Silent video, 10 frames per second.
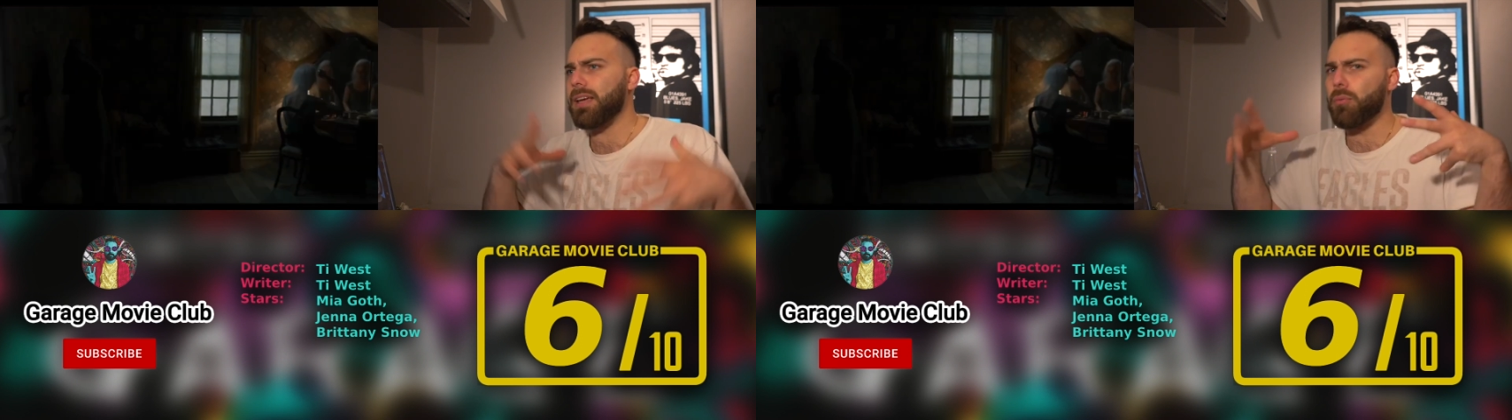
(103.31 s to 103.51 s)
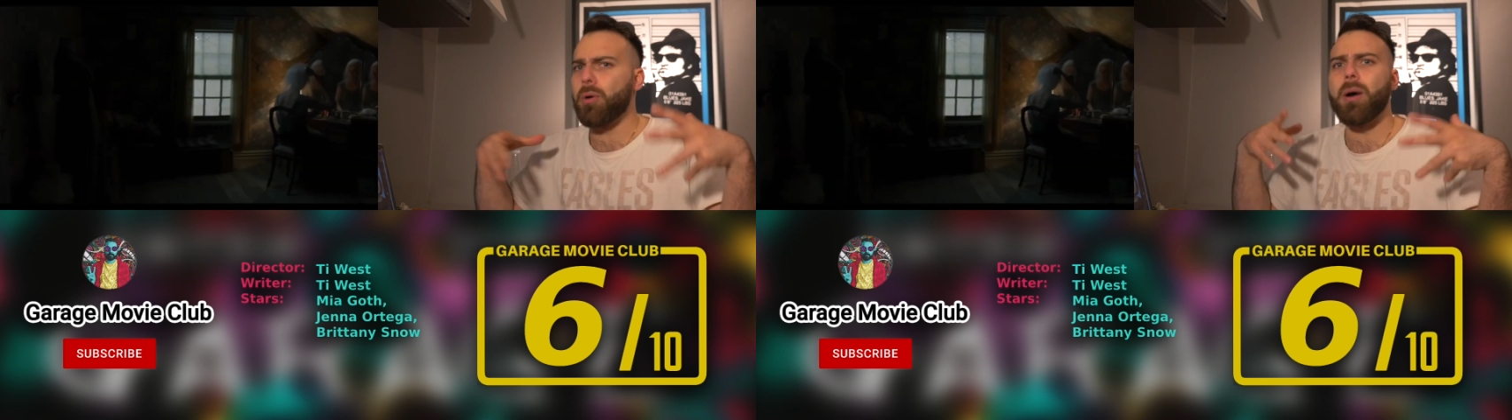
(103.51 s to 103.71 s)

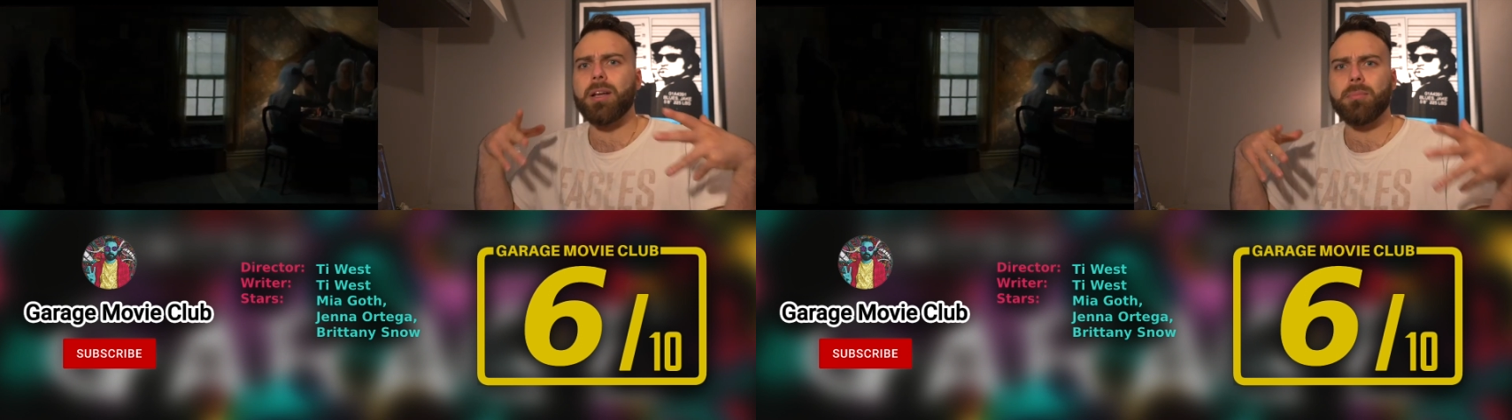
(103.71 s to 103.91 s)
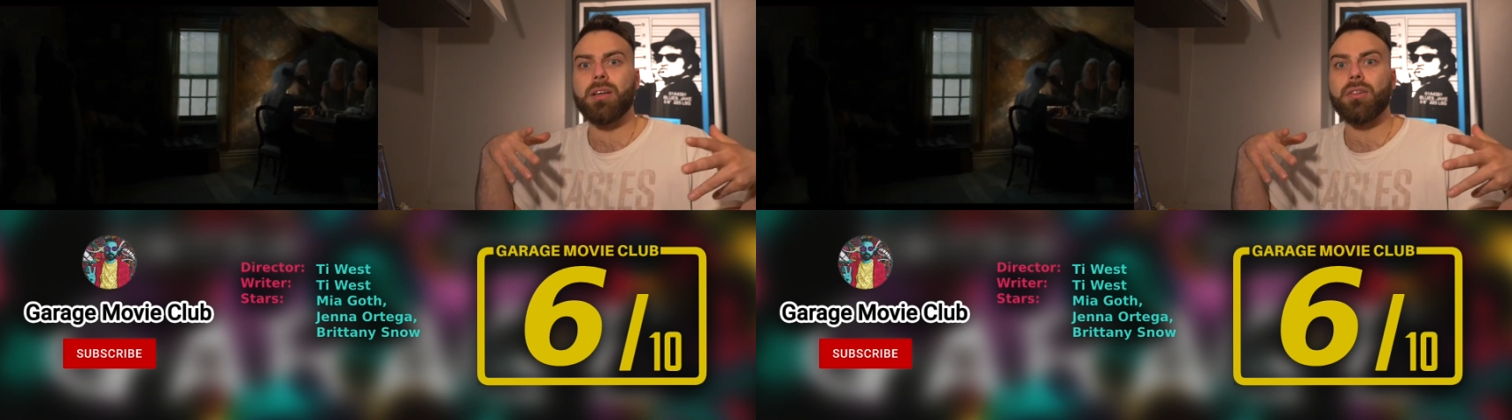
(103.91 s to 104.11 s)
it
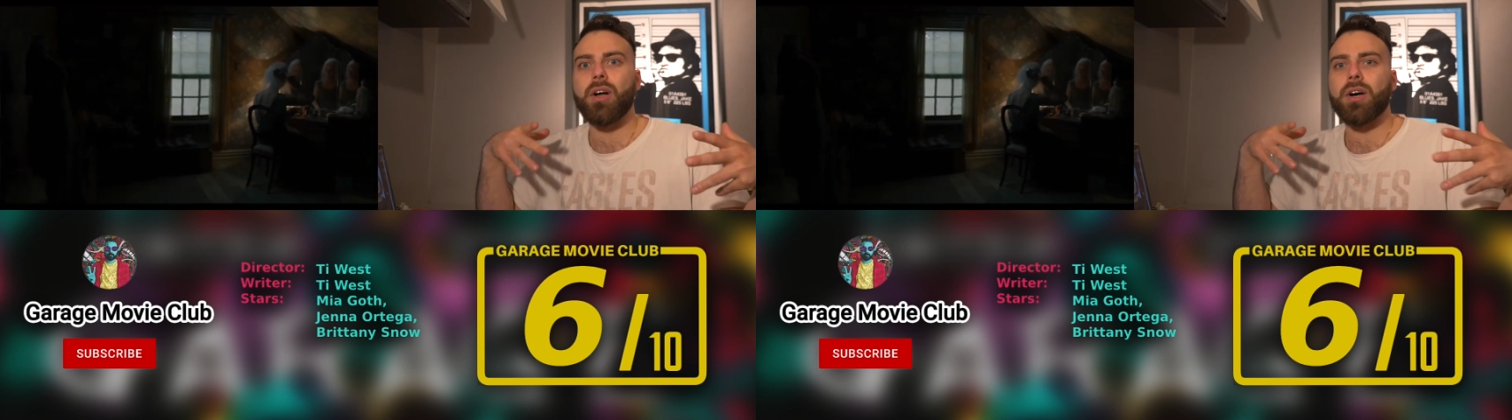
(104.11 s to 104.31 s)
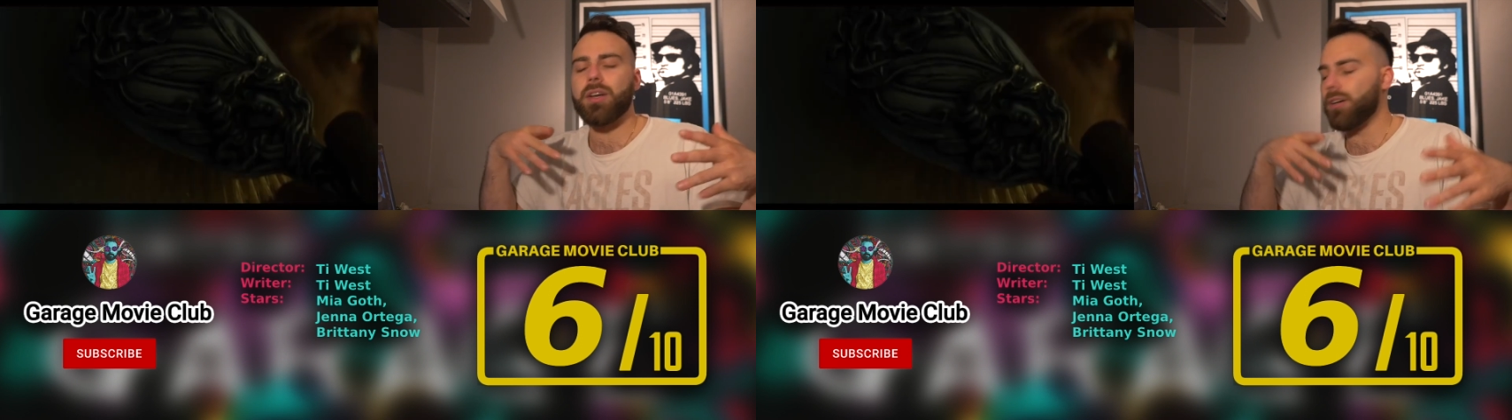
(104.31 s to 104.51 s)
reminded me a
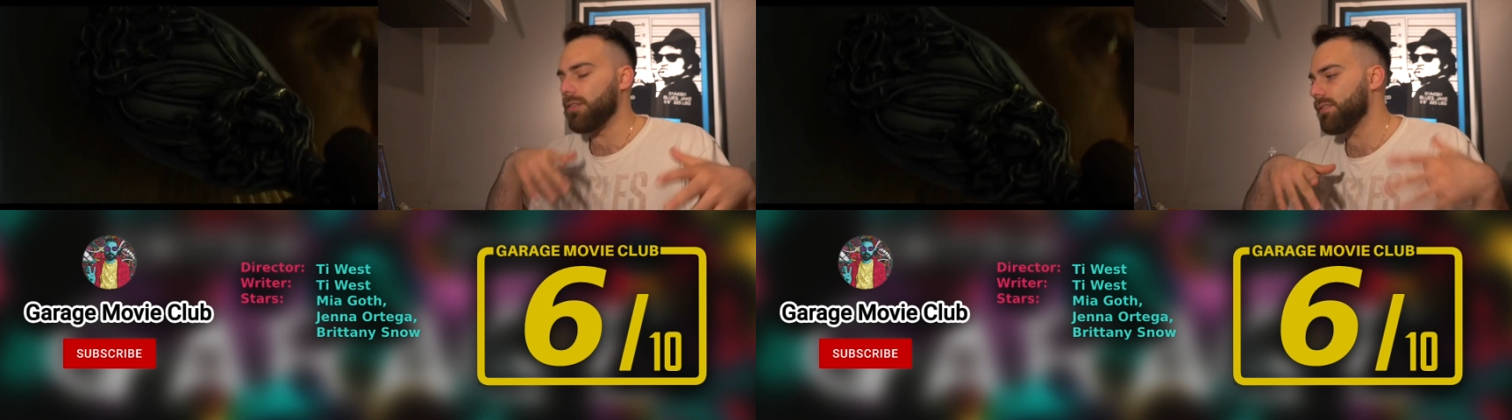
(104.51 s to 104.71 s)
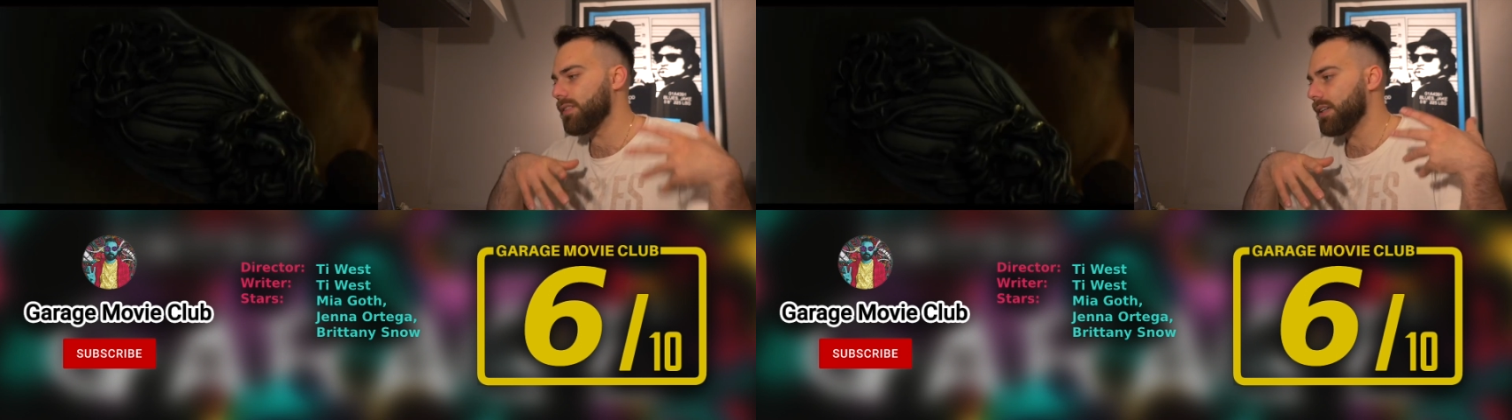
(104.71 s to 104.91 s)
lot
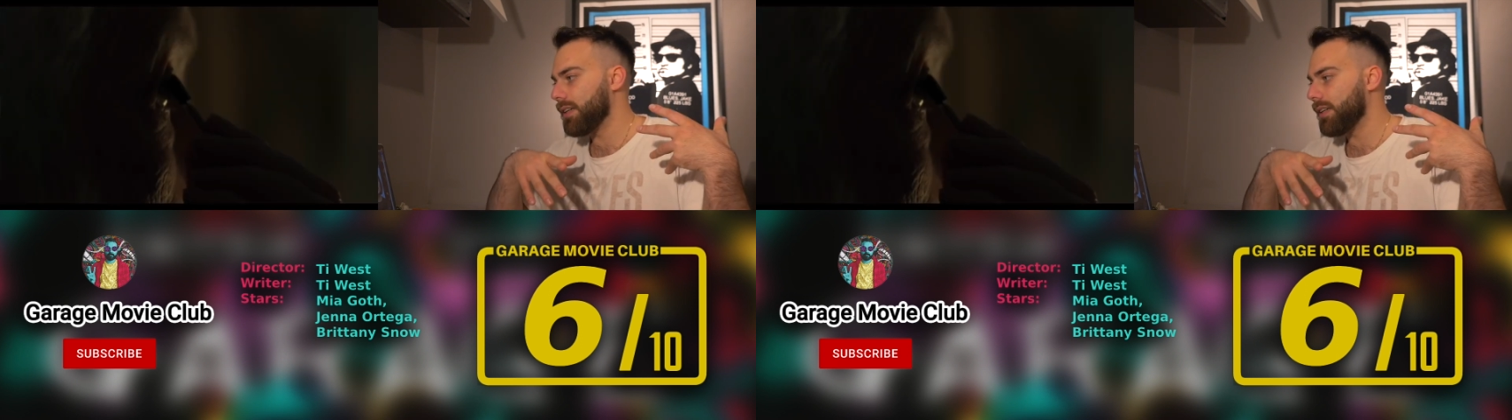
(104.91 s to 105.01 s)
of